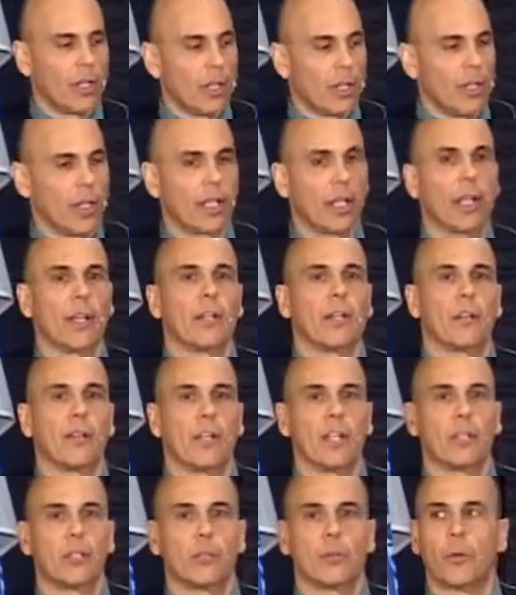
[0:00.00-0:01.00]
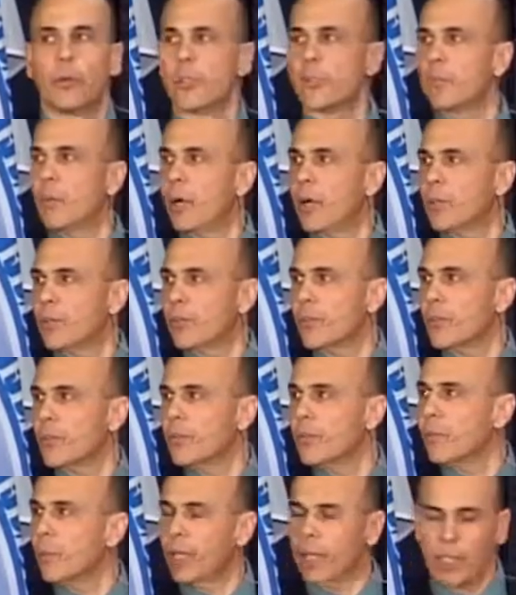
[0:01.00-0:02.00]
and again, thank you to our sponsors
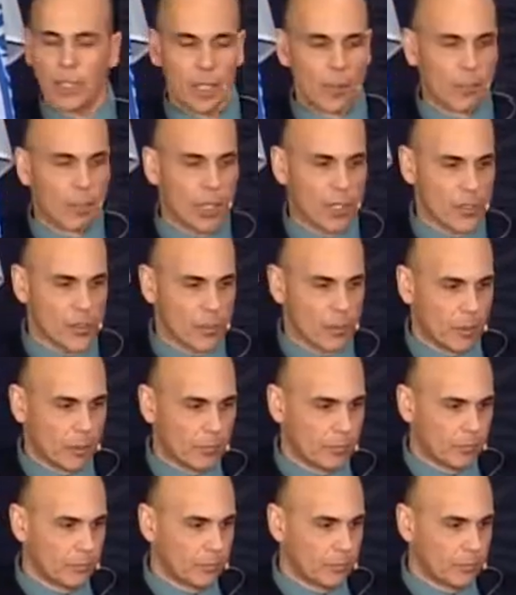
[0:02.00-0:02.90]
for making that possible.